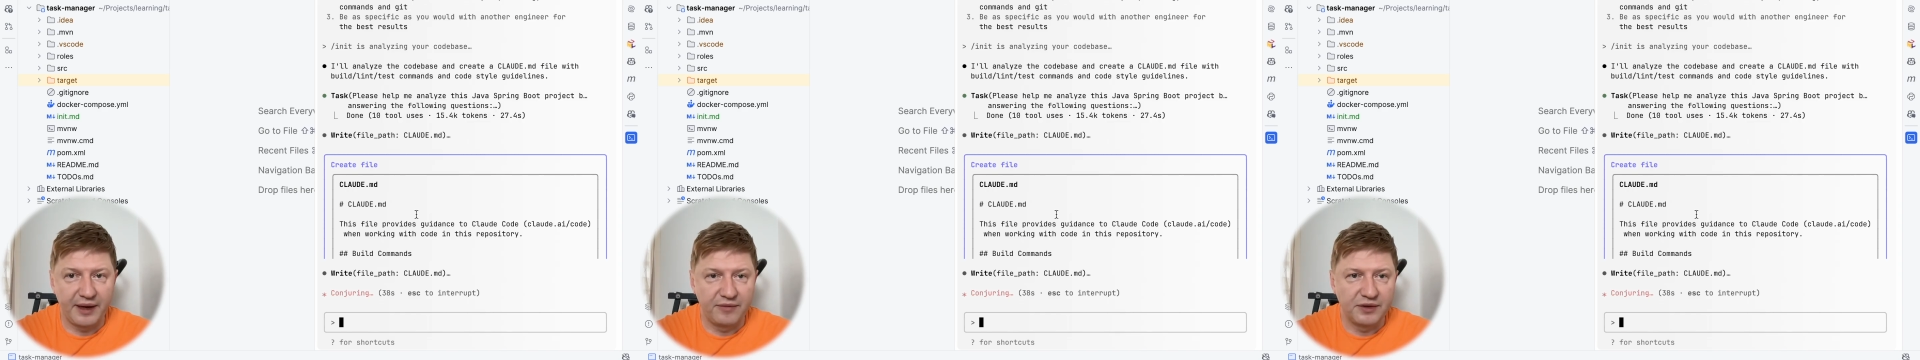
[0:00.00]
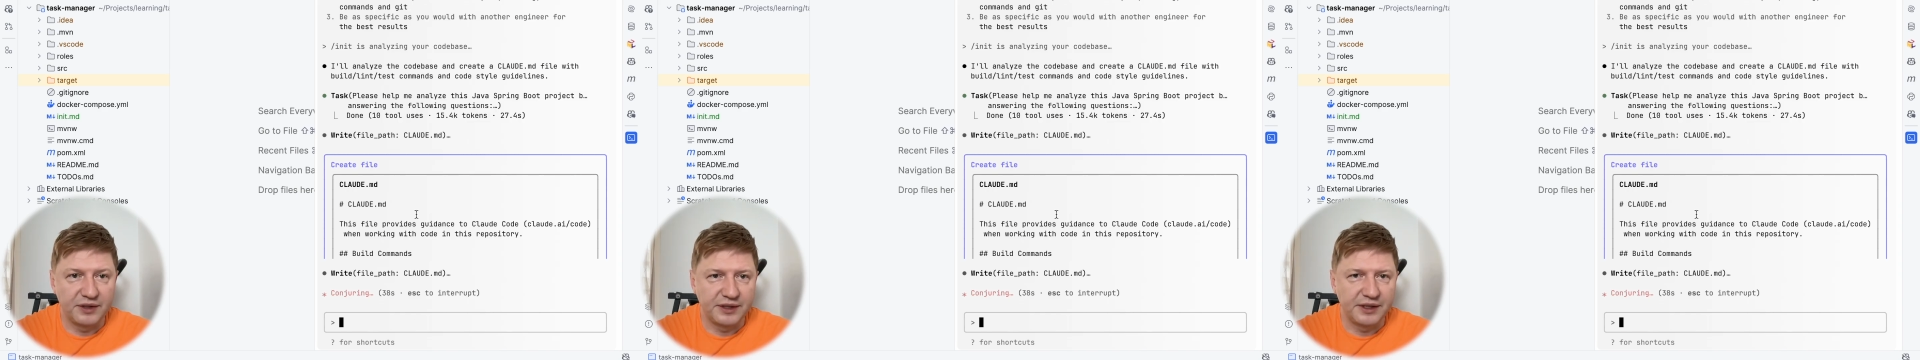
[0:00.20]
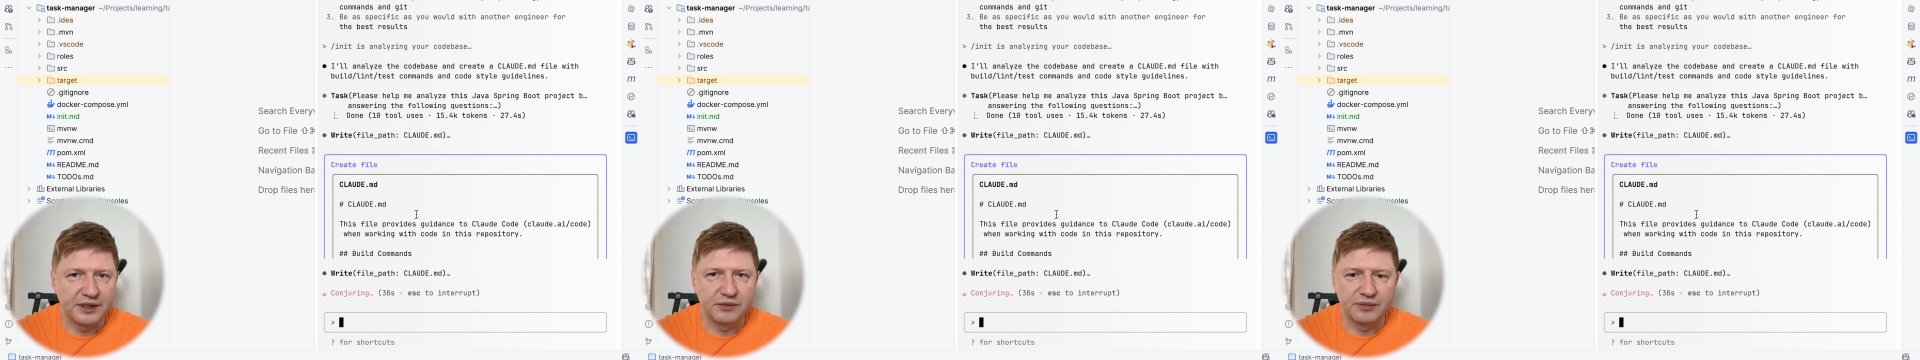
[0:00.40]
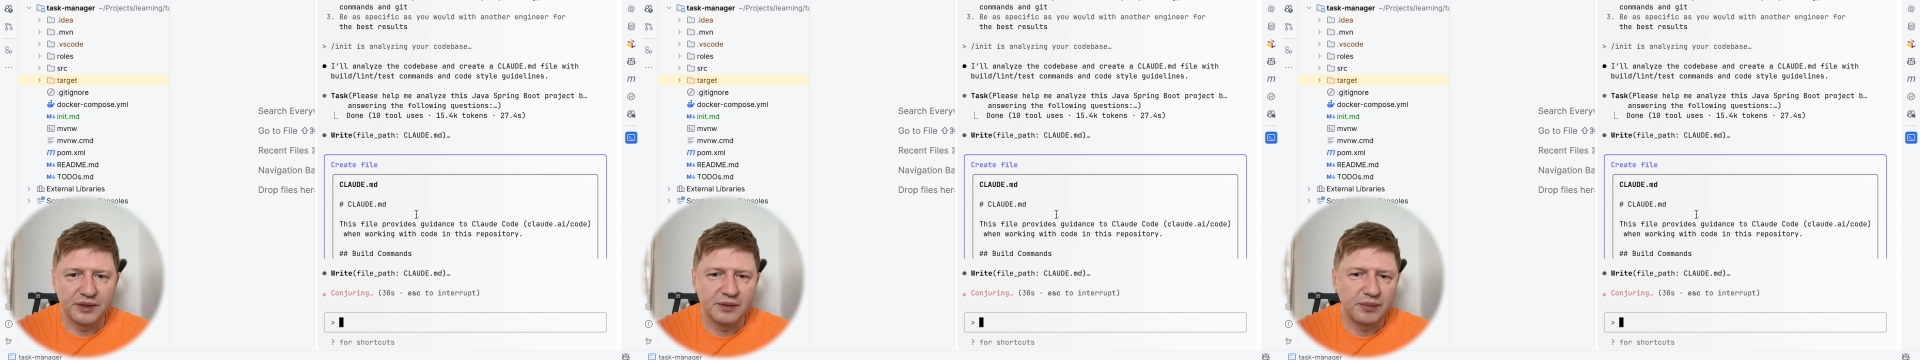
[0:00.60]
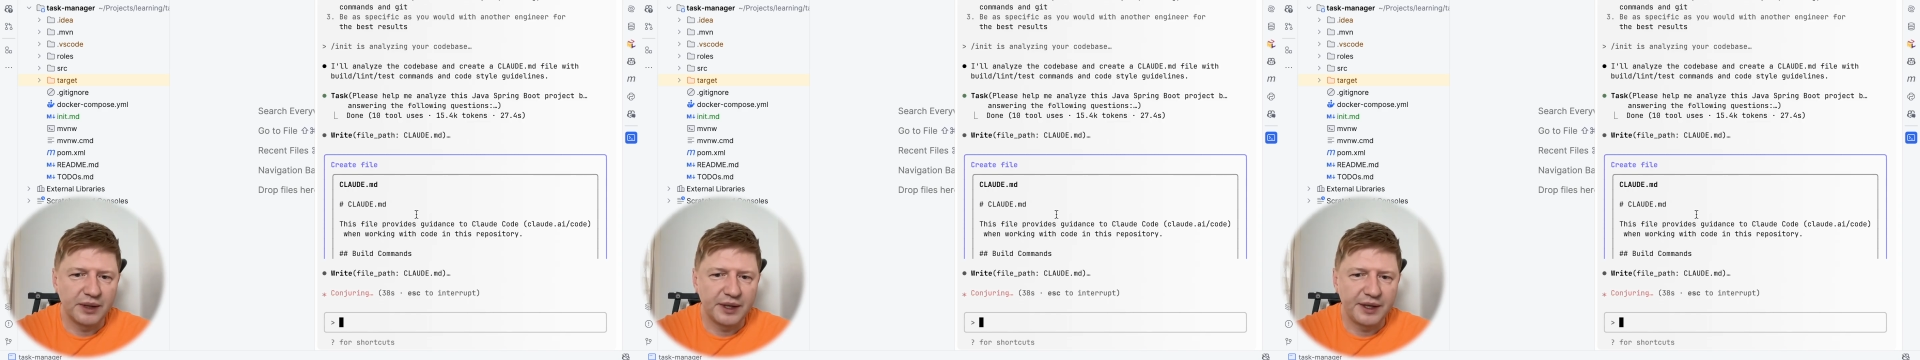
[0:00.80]
everything is
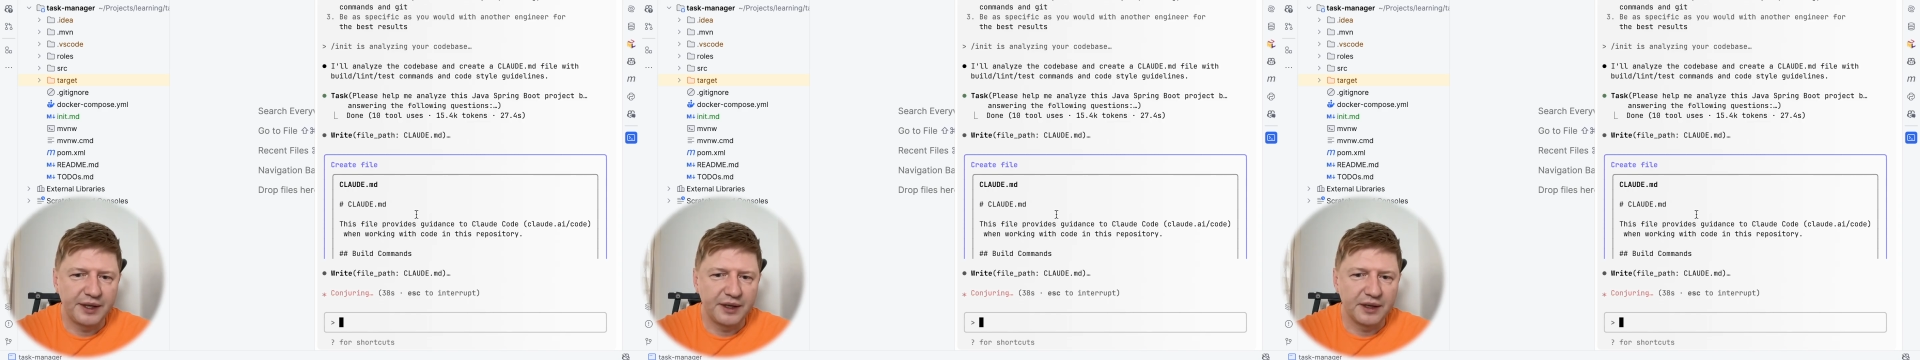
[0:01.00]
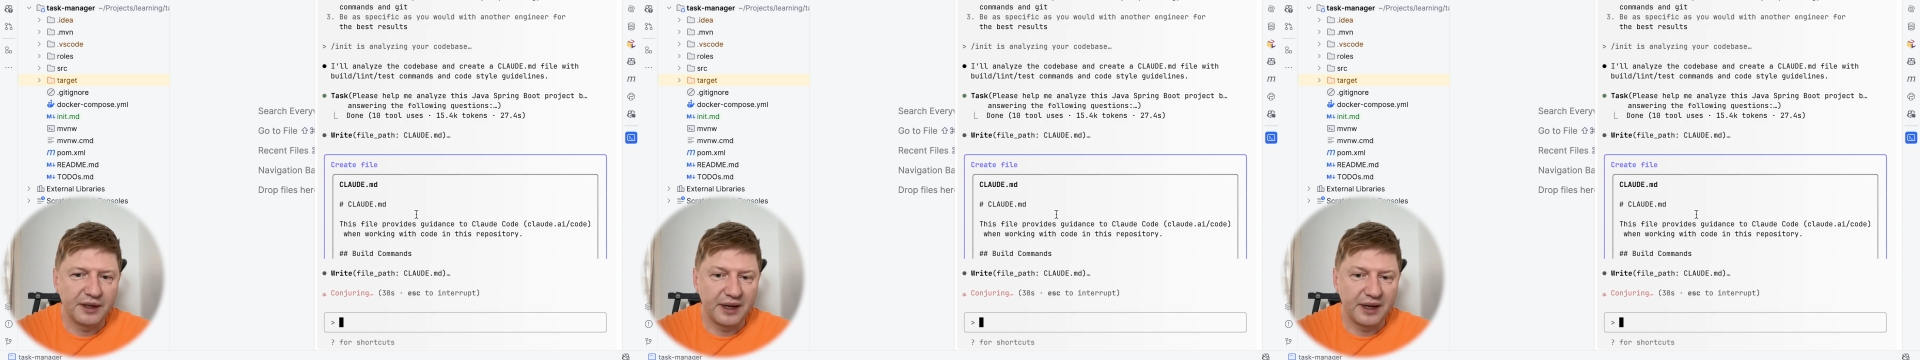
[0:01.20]
visible here,